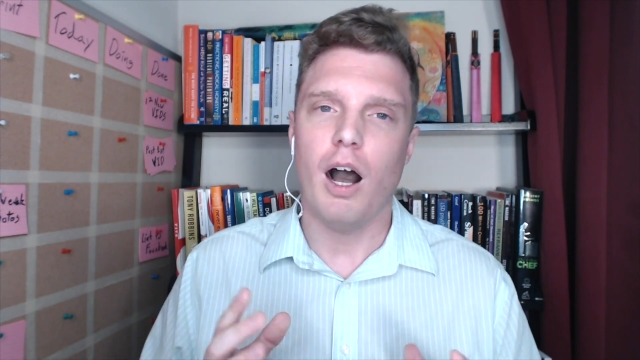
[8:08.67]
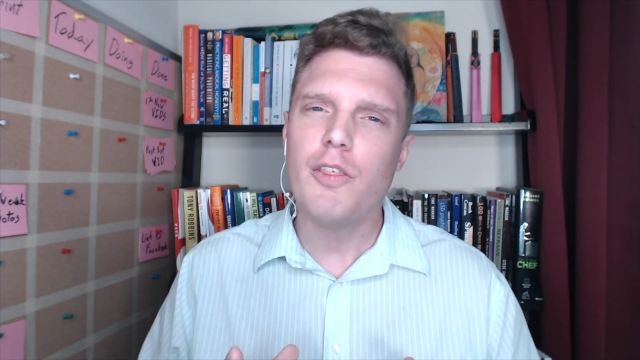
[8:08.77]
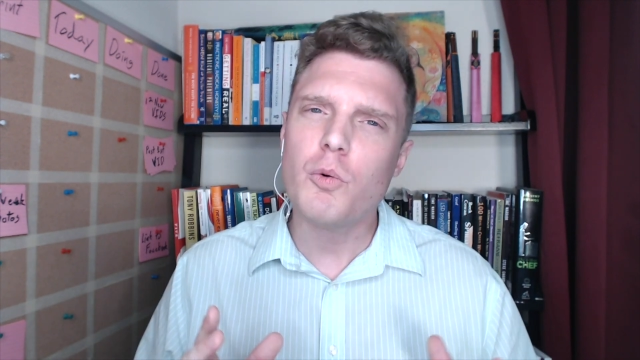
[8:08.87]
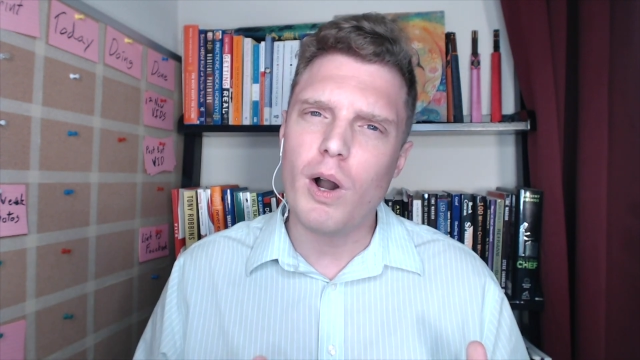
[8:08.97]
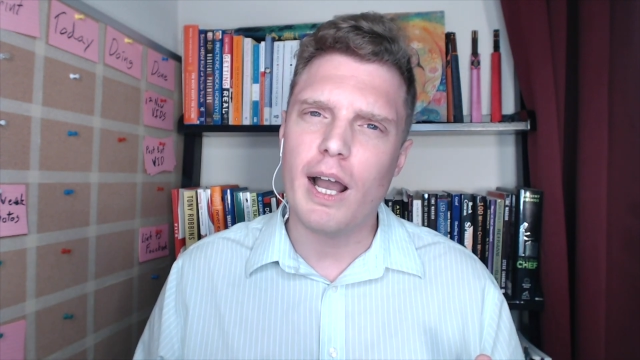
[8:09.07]

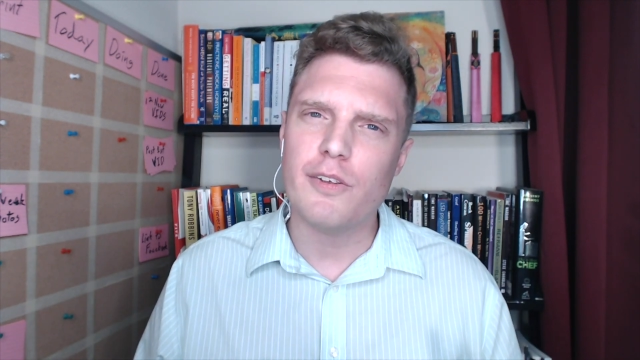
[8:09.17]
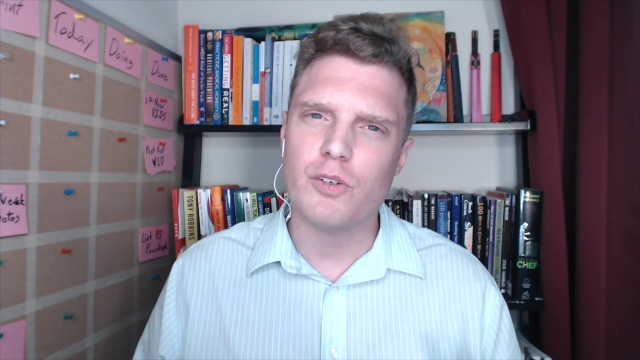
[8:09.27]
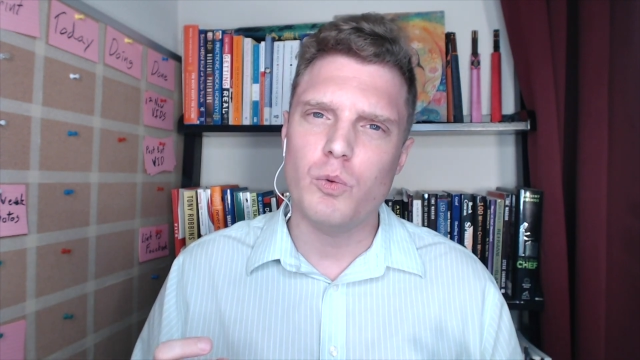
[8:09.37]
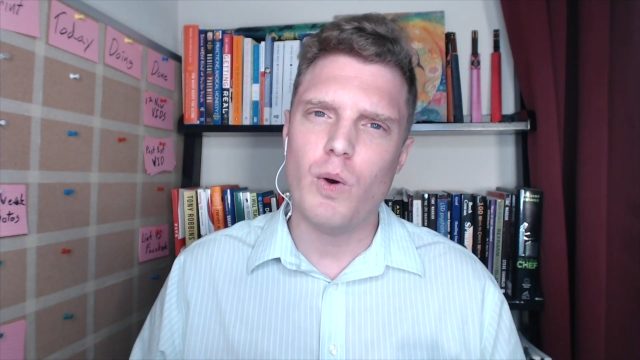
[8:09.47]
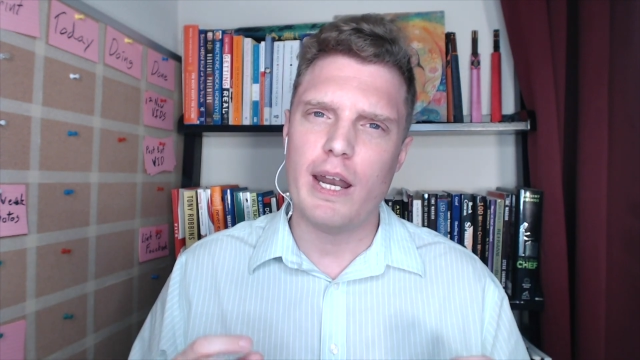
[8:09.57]
Otherwise,
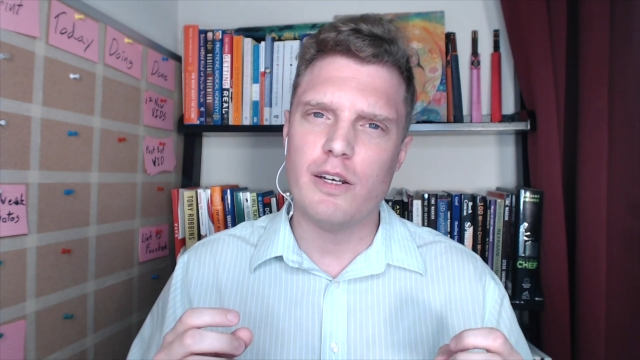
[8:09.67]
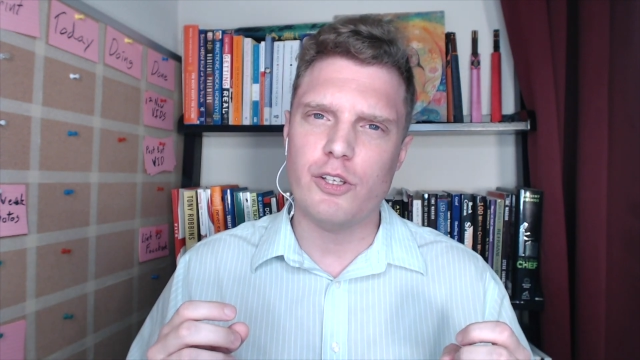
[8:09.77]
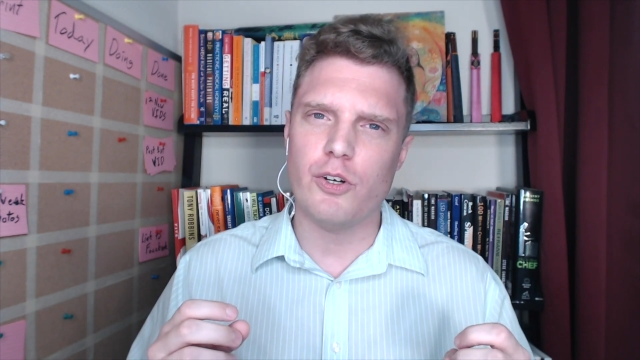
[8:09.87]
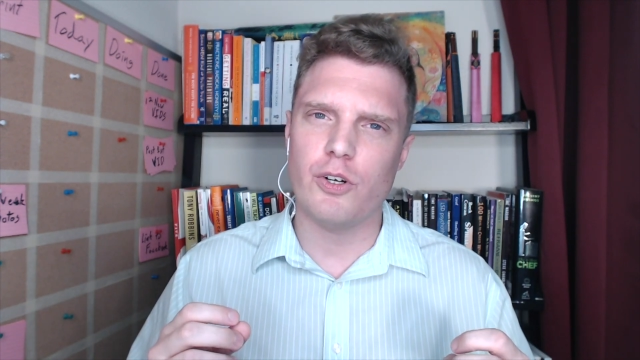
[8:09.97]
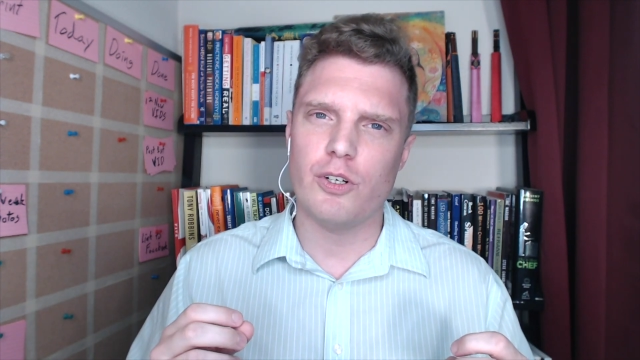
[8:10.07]
when
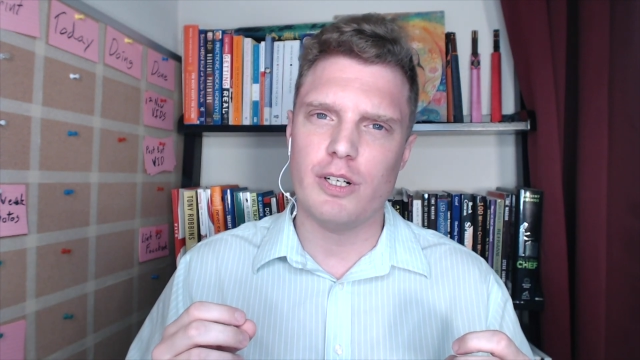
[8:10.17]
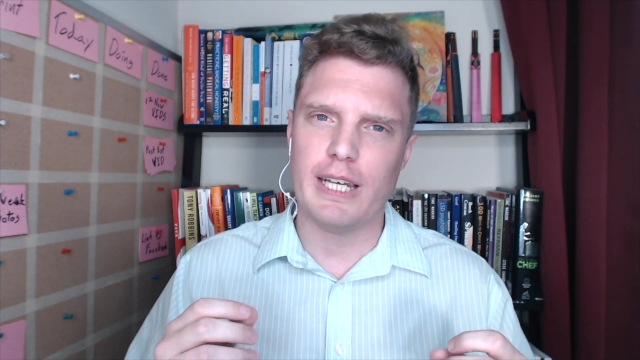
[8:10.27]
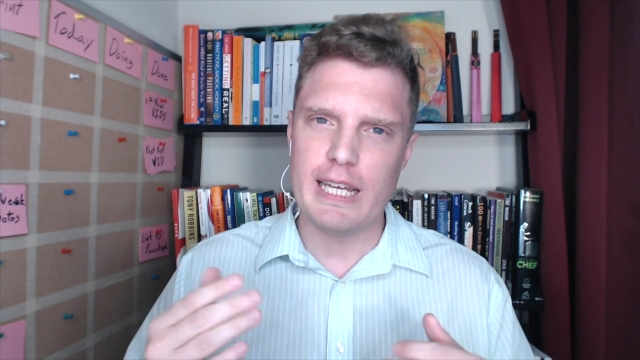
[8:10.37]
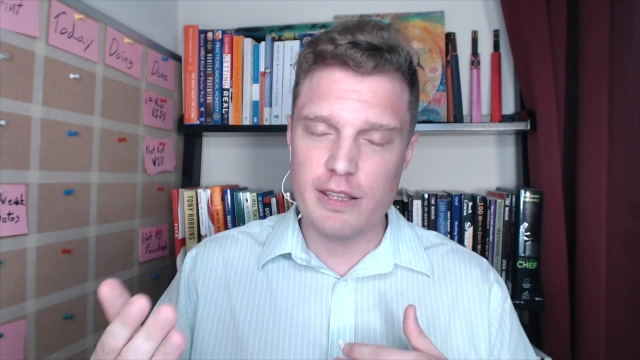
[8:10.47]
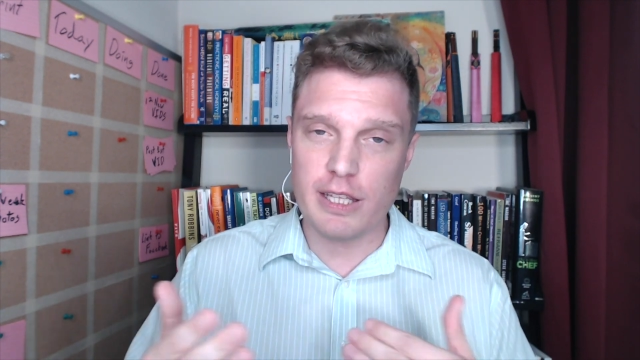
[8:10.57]
you're
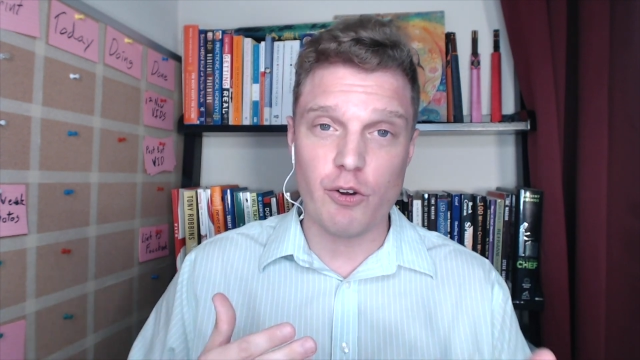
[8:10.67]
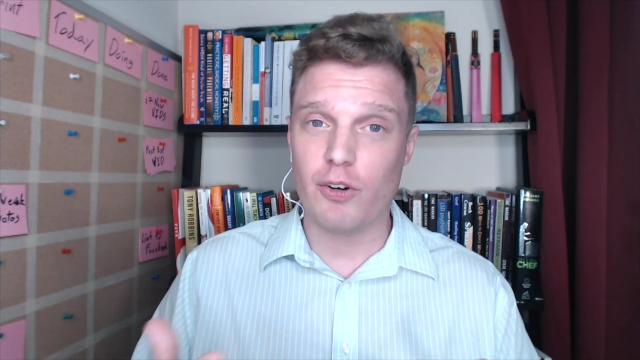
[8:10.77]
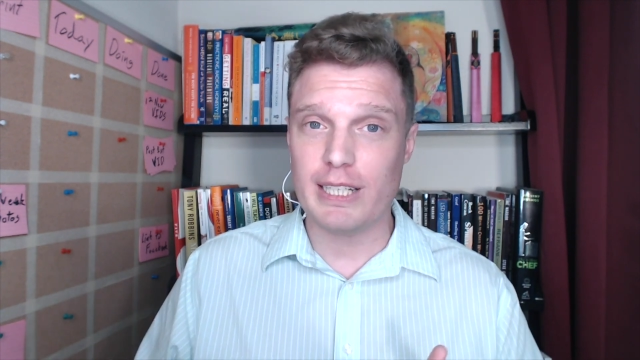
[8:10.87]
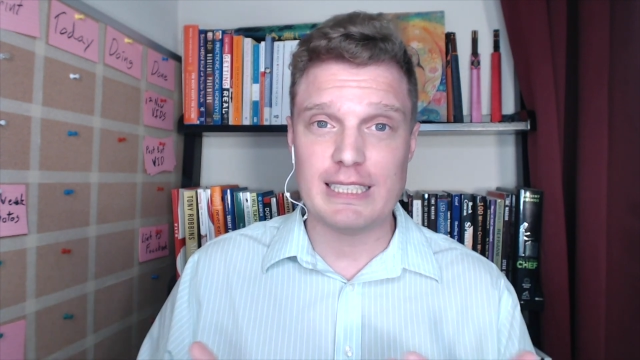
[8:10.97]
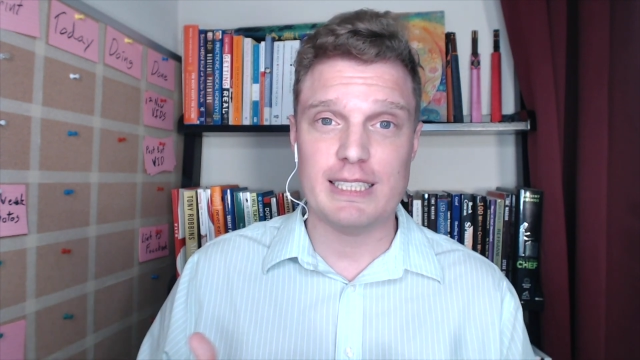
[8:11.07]
in the
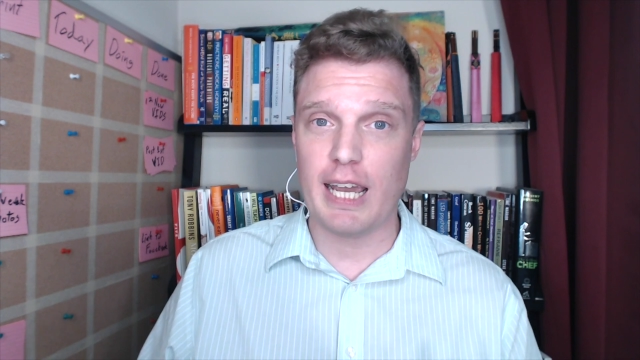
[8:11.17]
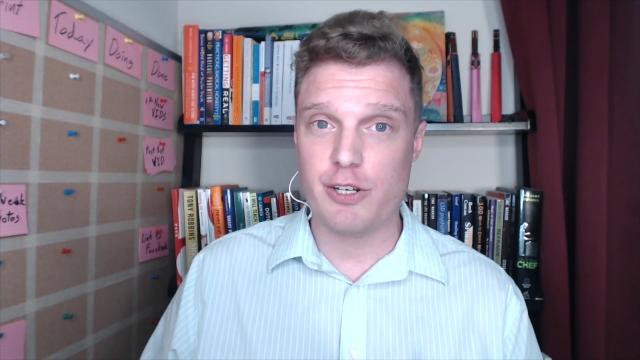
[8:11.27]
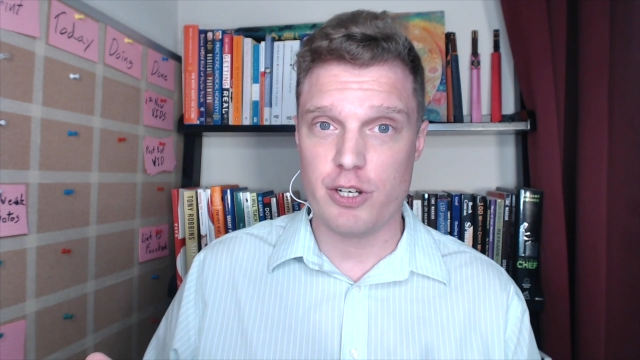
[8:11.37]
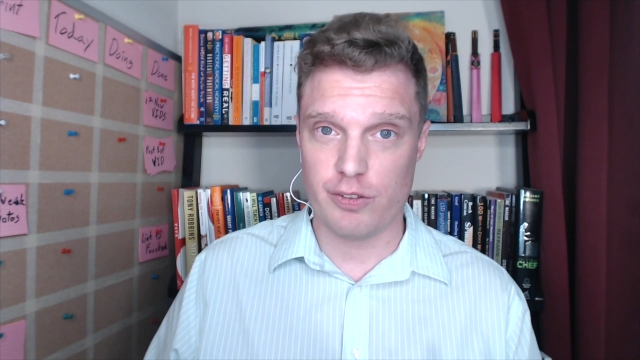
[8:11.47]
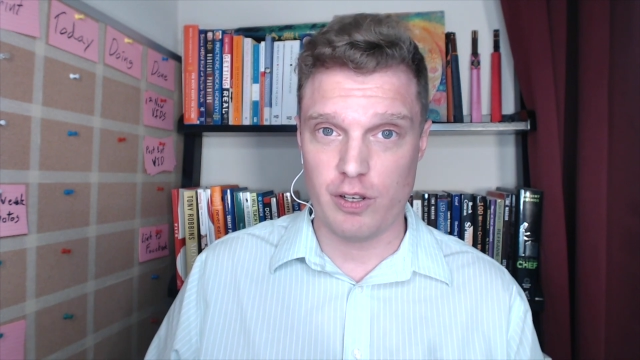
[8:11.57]
early
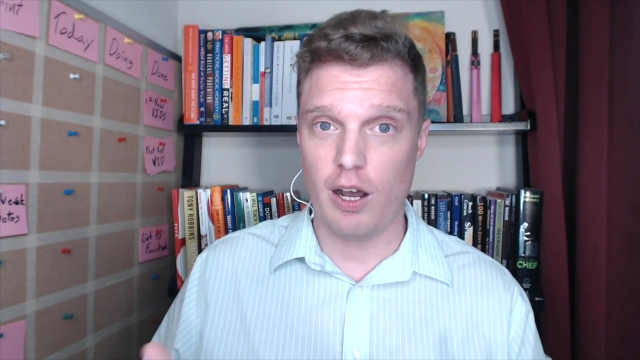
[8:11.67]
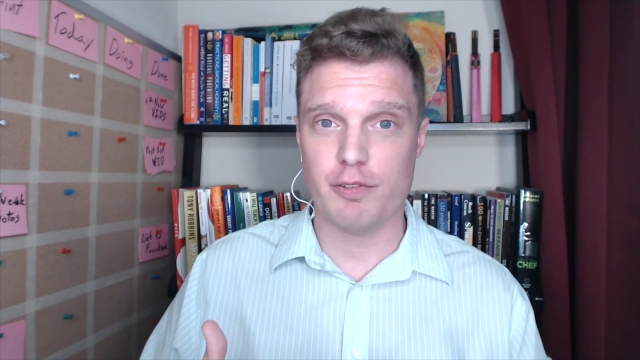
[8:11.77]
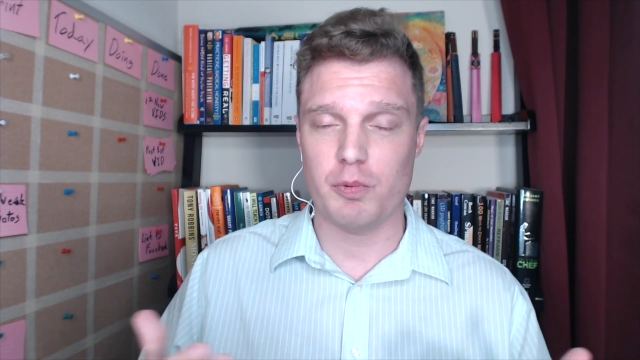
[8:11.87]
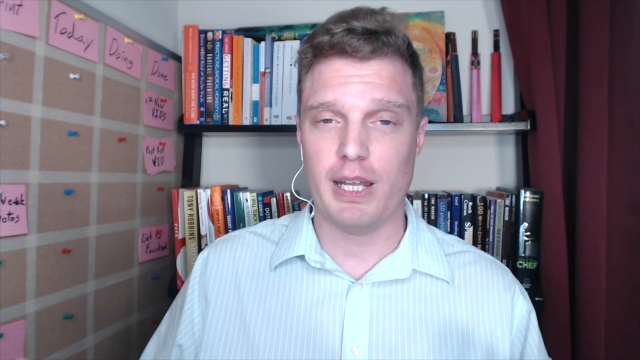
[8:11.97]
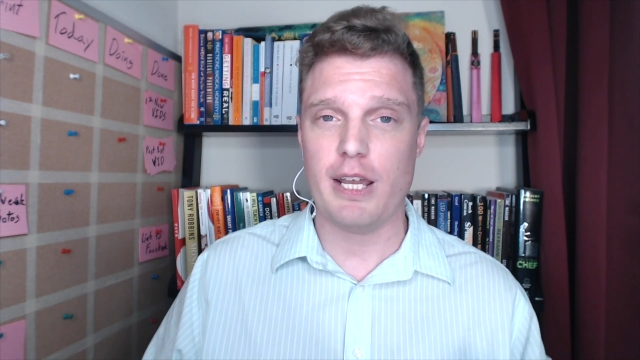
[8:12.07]
stages of
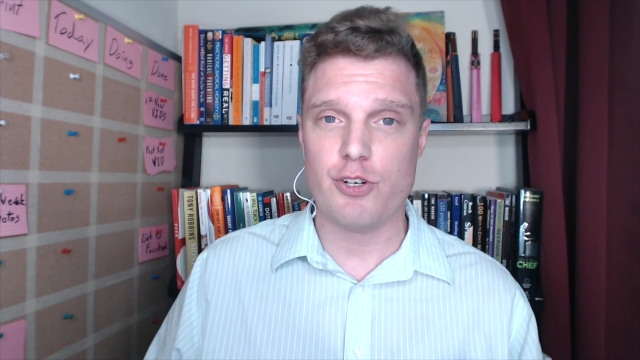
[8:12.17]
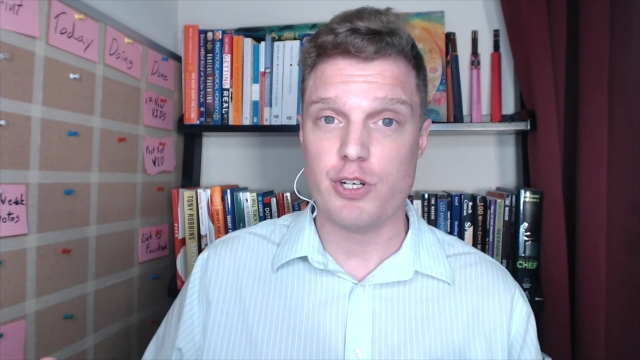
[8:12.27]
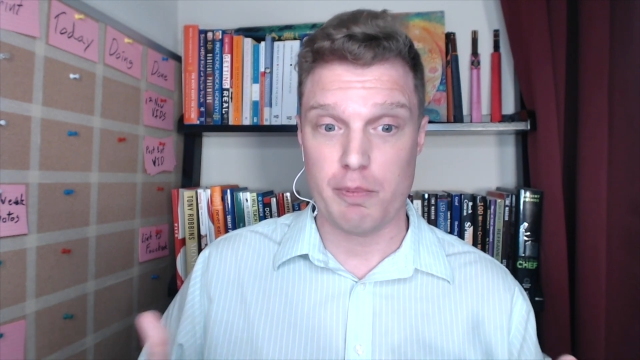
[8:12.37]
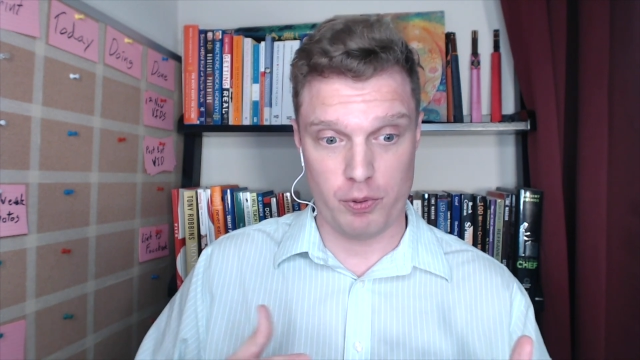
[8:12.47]
a relationship,